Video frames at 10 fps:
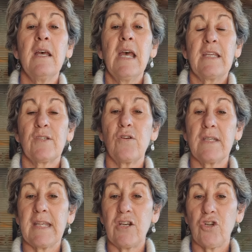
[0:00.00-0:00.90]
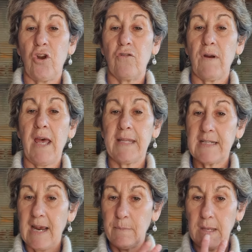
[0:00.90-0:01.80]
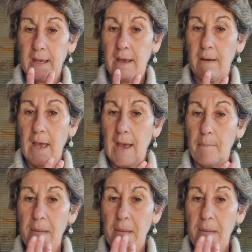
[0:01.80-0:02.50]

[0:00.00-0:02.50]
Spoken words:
As soon as they turned around, they taped their